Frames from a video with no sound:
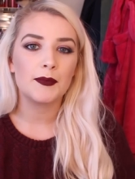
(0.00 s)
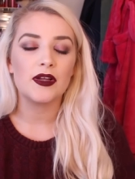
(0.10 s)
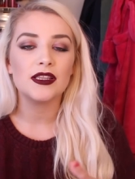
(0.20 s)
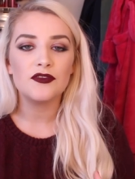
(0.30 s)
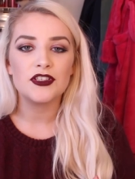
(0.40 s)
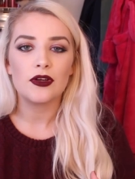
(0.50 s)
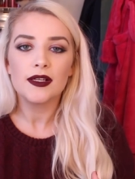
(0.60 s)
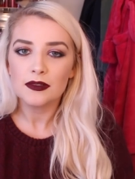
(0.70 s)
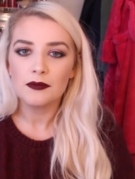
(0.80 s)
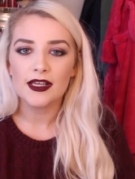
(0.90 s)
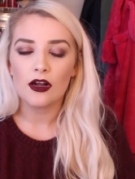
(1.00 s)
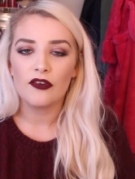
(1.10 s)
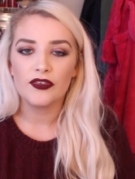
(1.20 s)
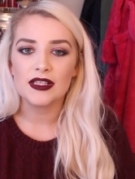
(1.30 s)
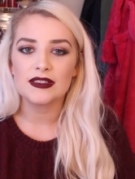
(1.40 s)
But in the video I did make it
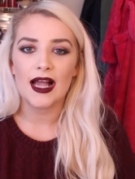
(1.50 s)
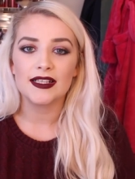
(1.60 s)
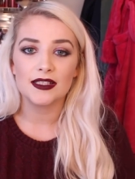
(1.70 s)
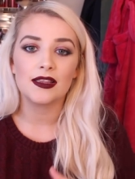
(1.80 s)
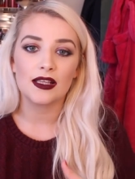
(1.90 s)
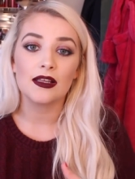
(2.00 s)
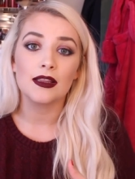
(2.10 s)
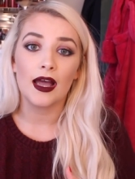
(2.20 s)
obvious that I did think